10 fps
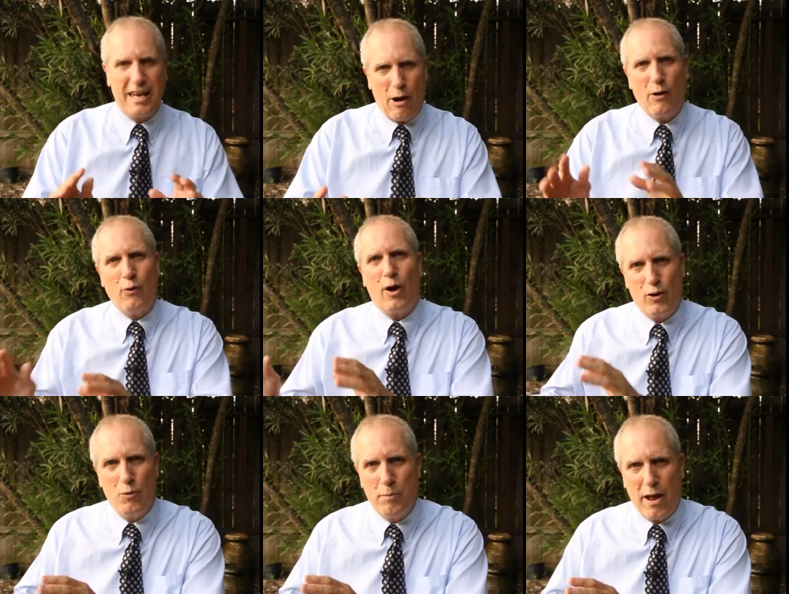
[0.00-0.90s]
Now I know I
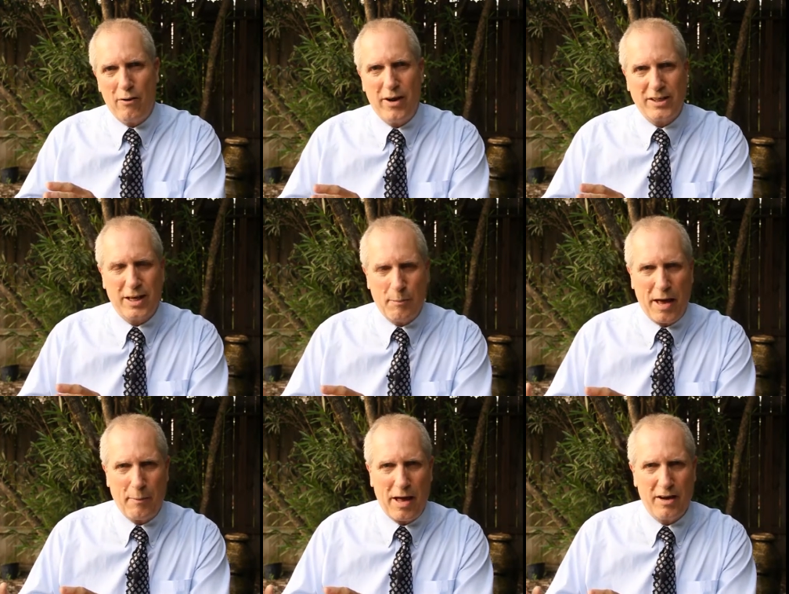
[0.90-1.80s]
can do better next time
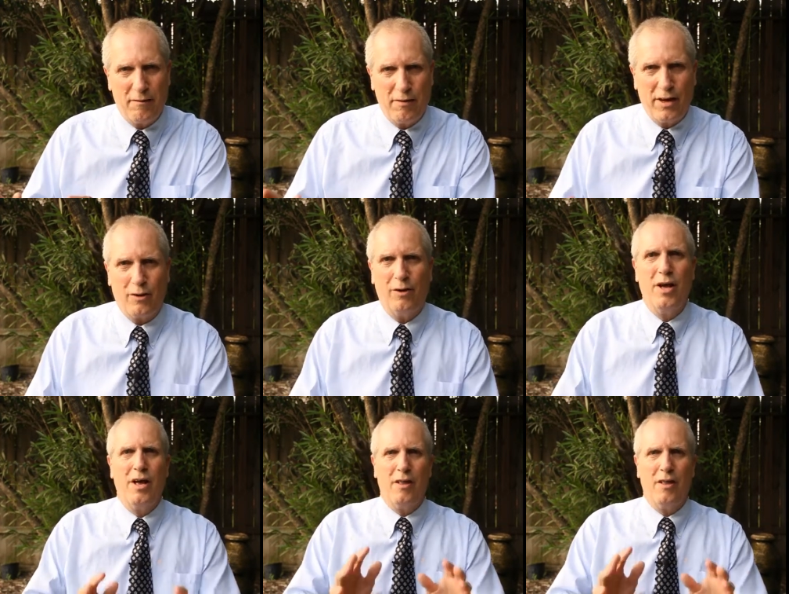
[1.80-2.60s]
I'm out in the vehicle.